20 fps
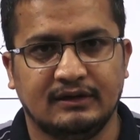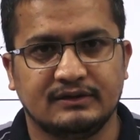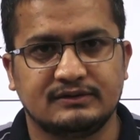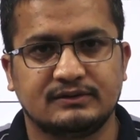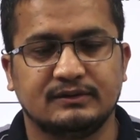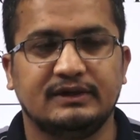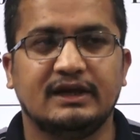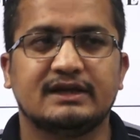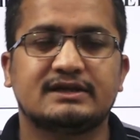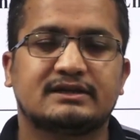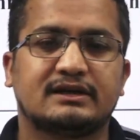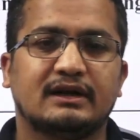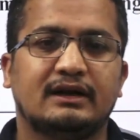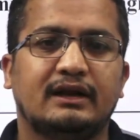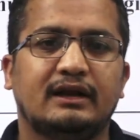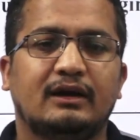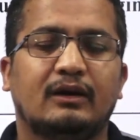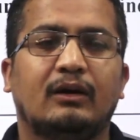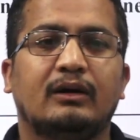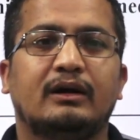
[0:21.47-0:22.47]
So
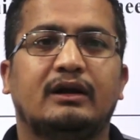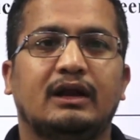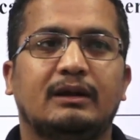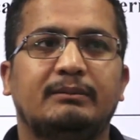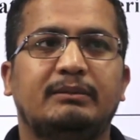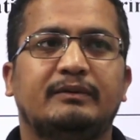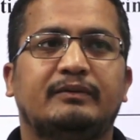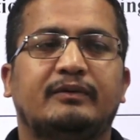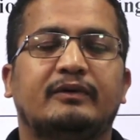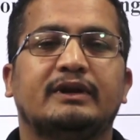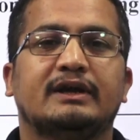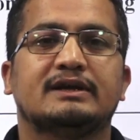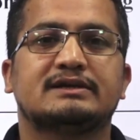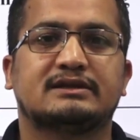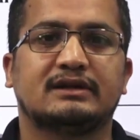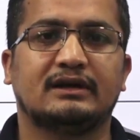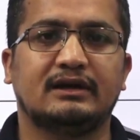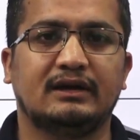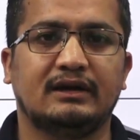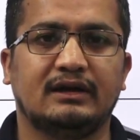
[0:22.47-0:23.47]
yesterday or day before
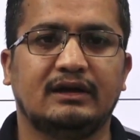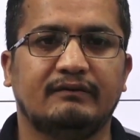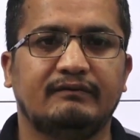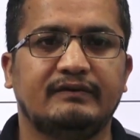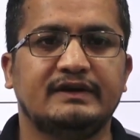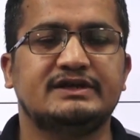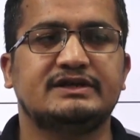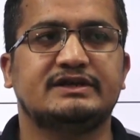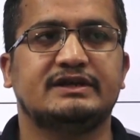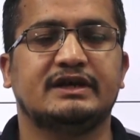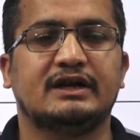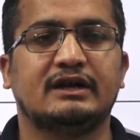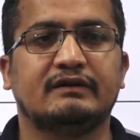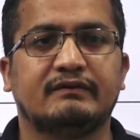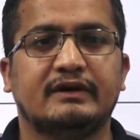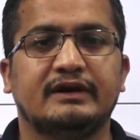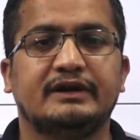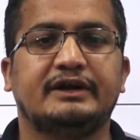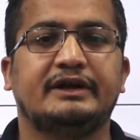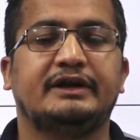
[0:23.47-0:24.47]
yesterday we shared
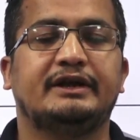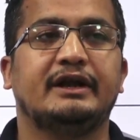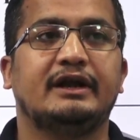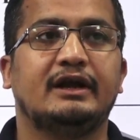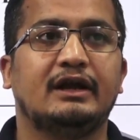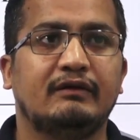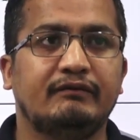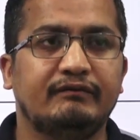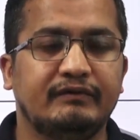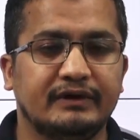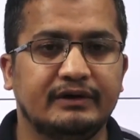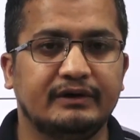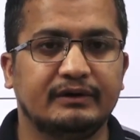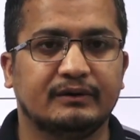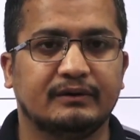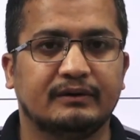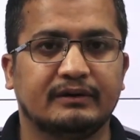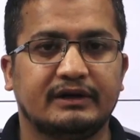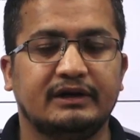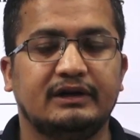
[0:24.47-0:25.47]
one detailed
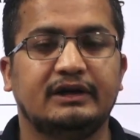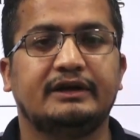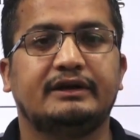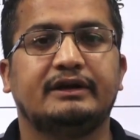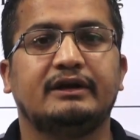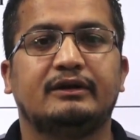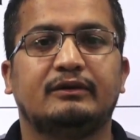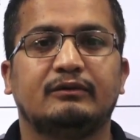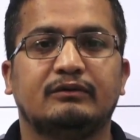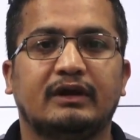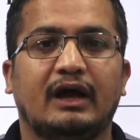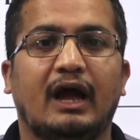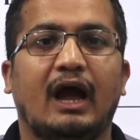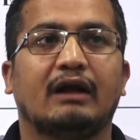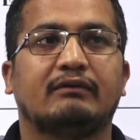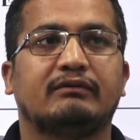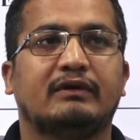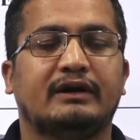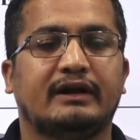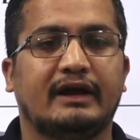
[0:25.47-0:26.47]
video related to the
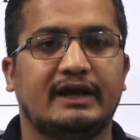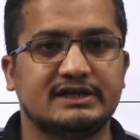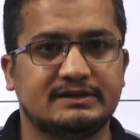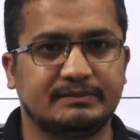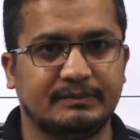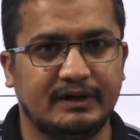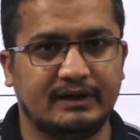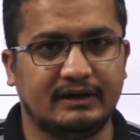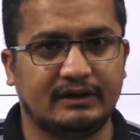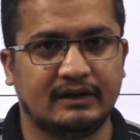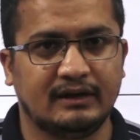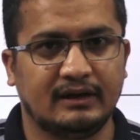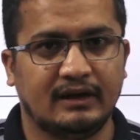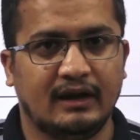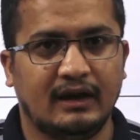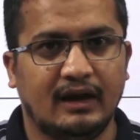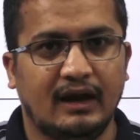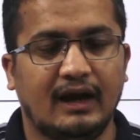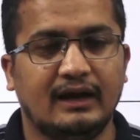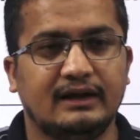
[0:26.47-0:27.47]
advertisement
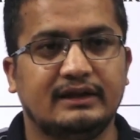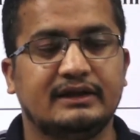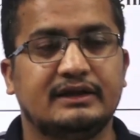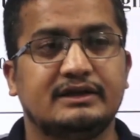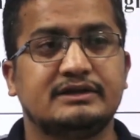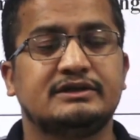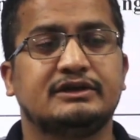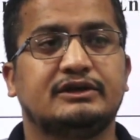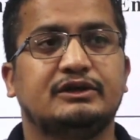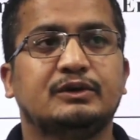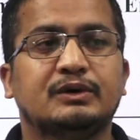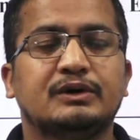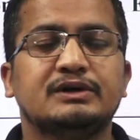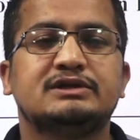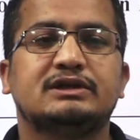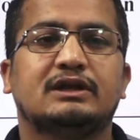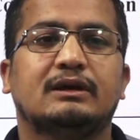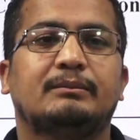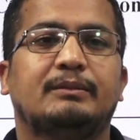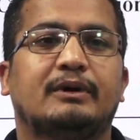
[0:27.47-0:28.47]
and there is a
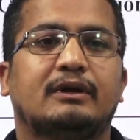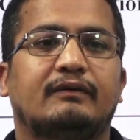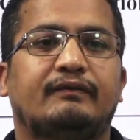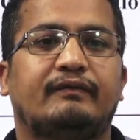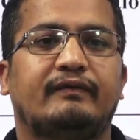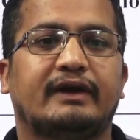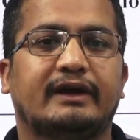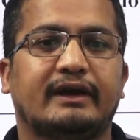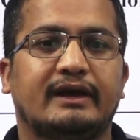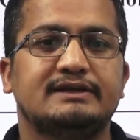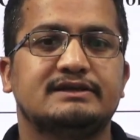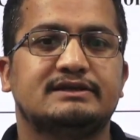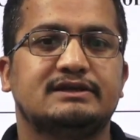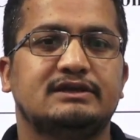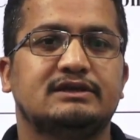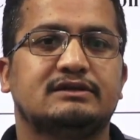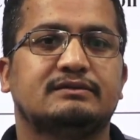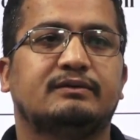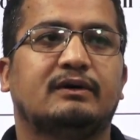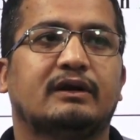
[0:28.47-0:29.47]
huge number of
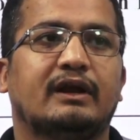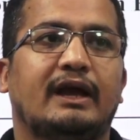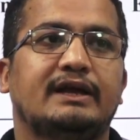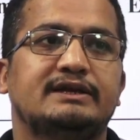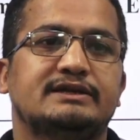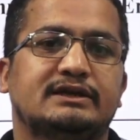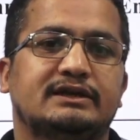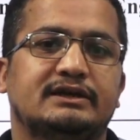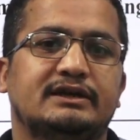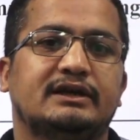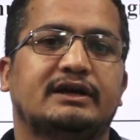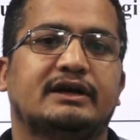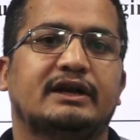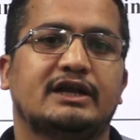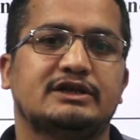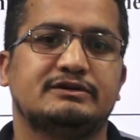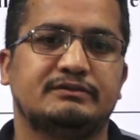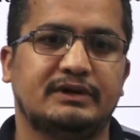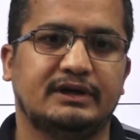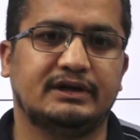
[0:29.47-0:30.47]
vacancies for engineering
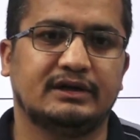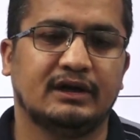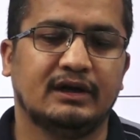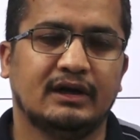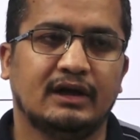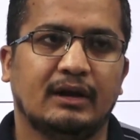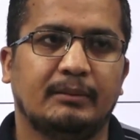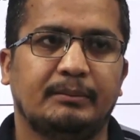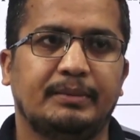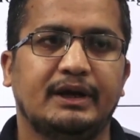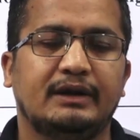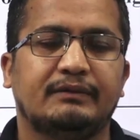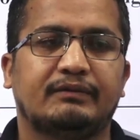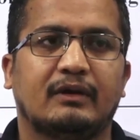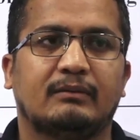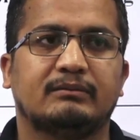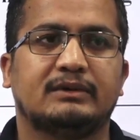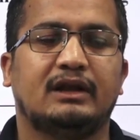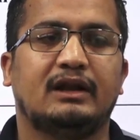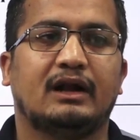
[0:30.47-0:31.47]
graduate be it
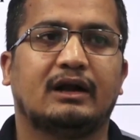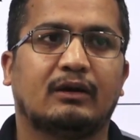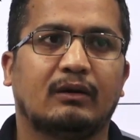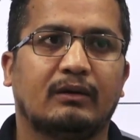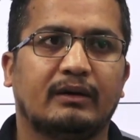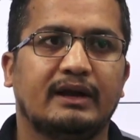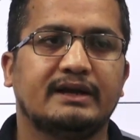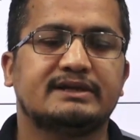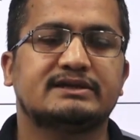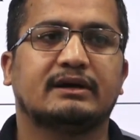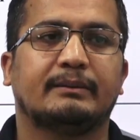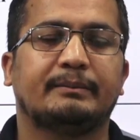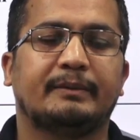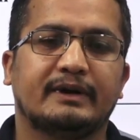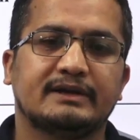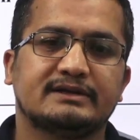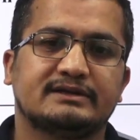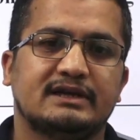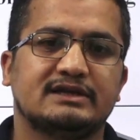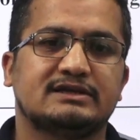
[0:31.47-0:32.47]
from the electronics,
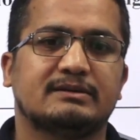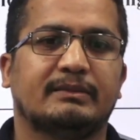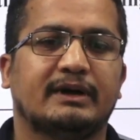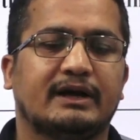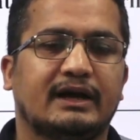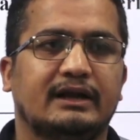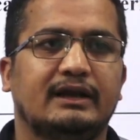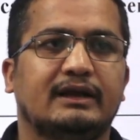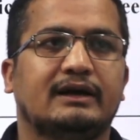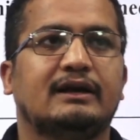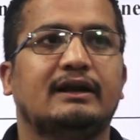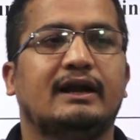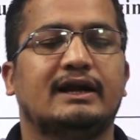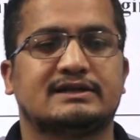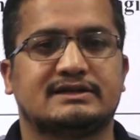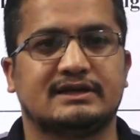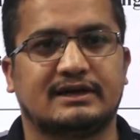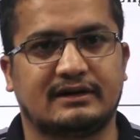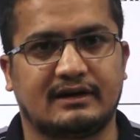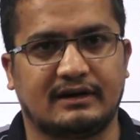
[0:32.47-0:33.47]
computer science, mechanical
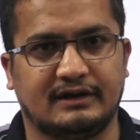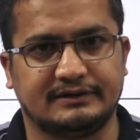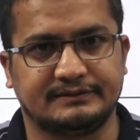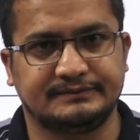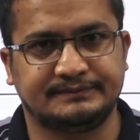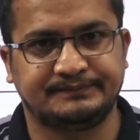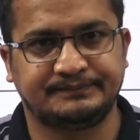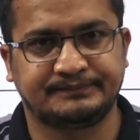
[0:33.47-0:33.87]
etc.